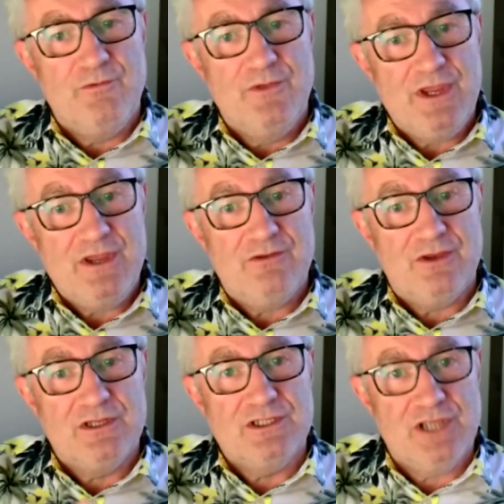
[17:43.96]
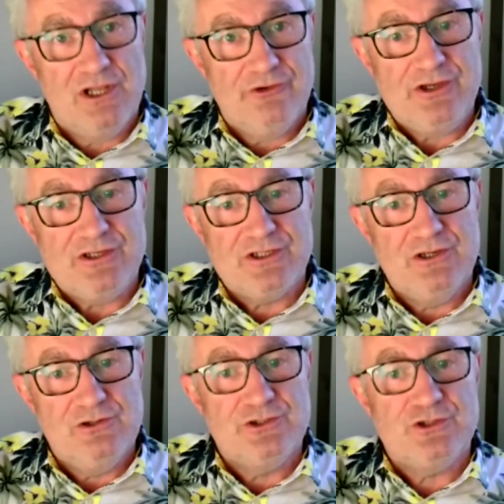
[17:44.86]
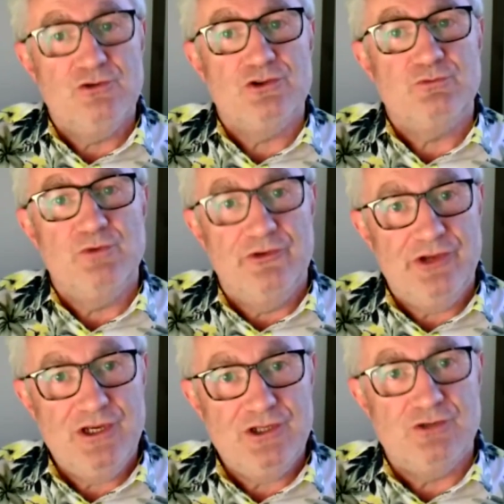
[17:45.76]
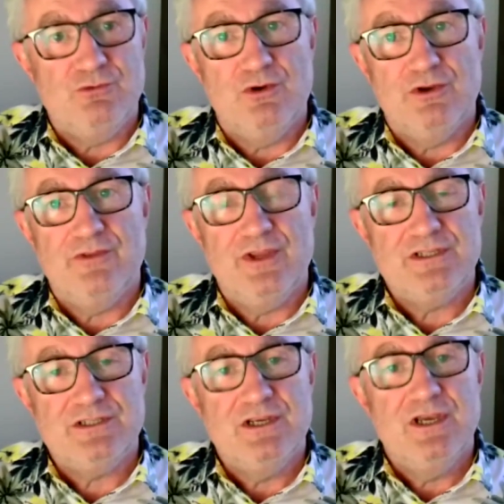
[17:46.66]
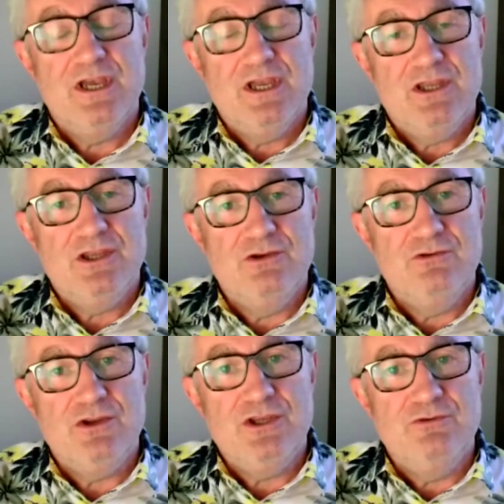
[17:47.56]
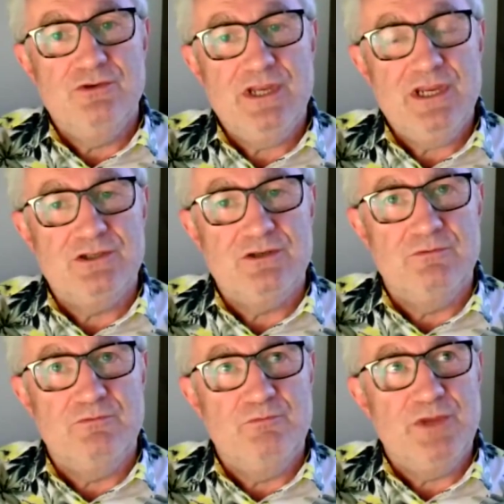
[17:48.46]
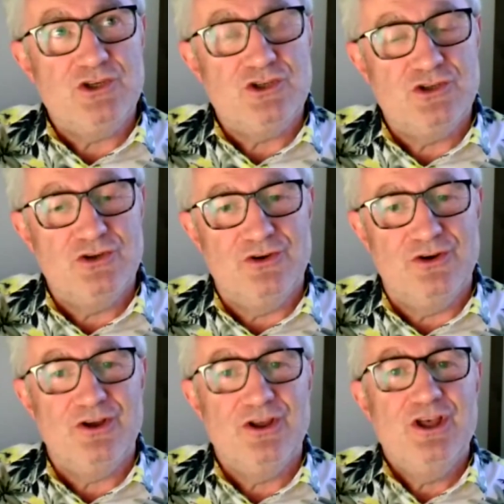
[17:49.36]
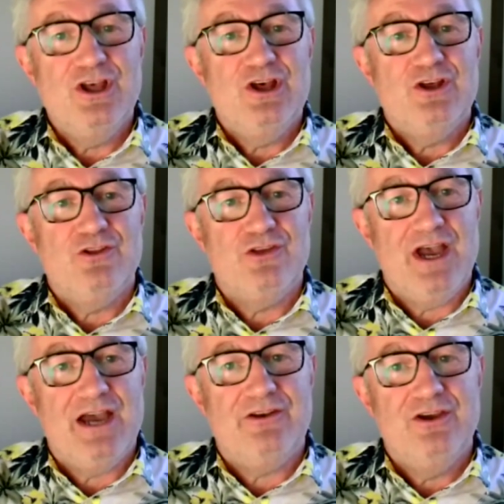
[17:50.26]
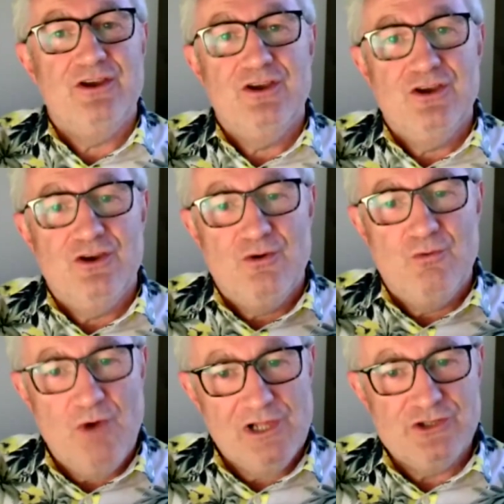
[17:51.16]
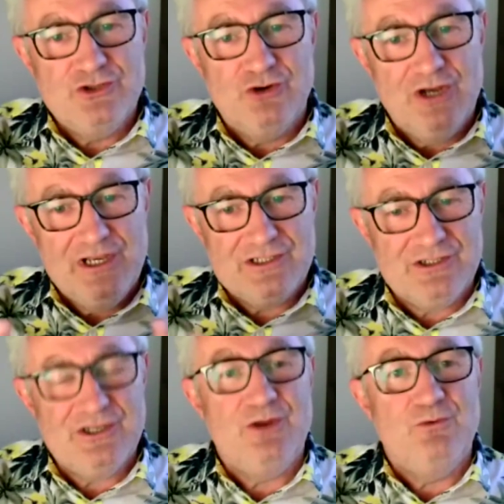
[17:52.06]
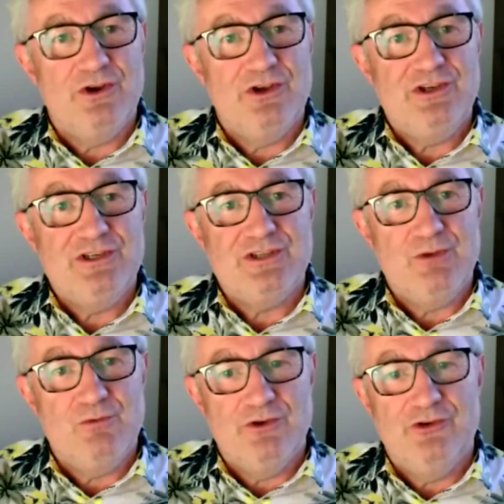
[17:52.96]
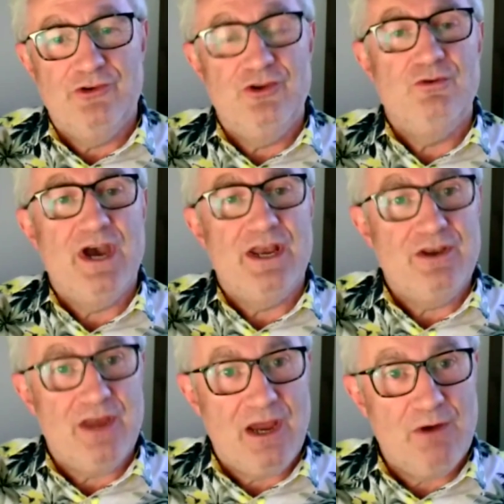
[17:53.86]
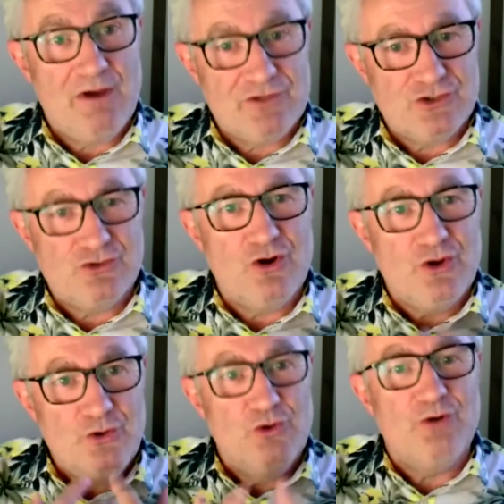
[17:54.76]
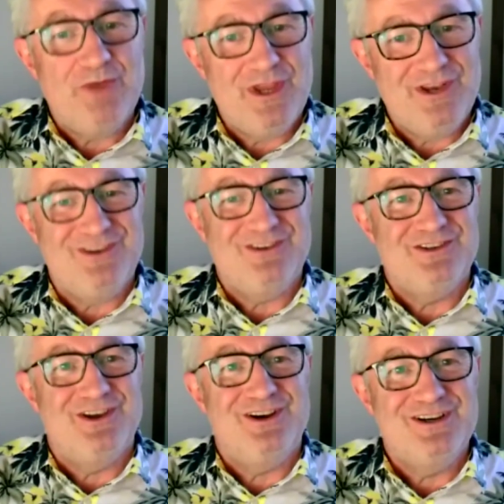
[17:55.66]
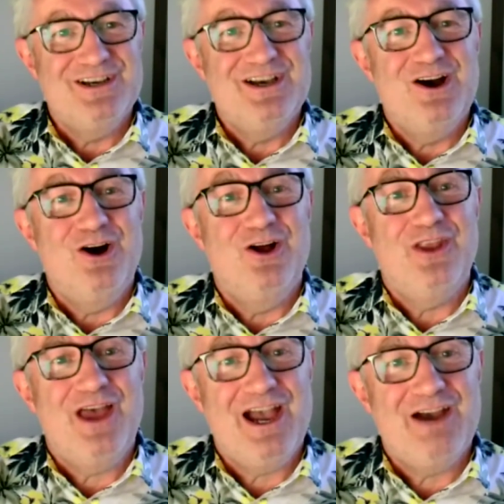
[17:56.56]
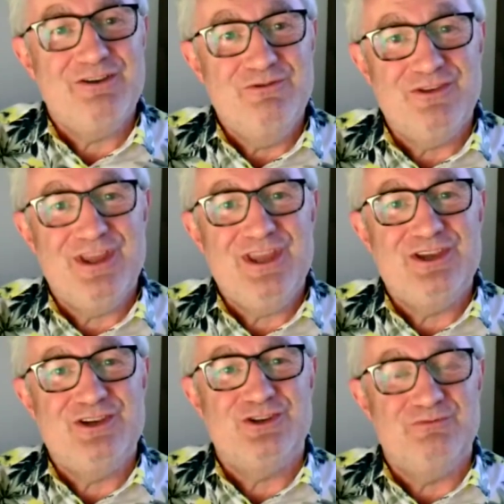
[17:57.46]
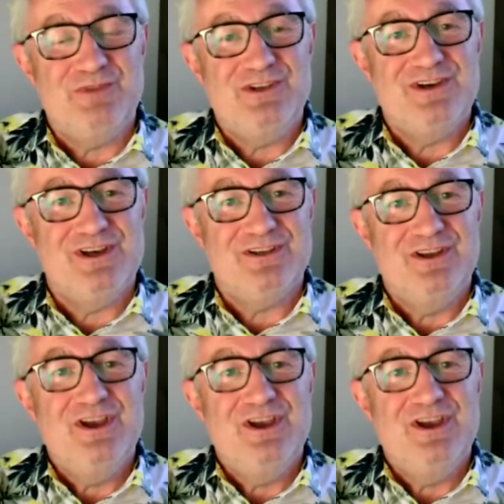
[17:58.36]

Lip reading: the consulting skills course will teach you all of this. You need to be sure that whilst you're eliciting what it is they want to do, and however strong your opinions are on how you think it should be done,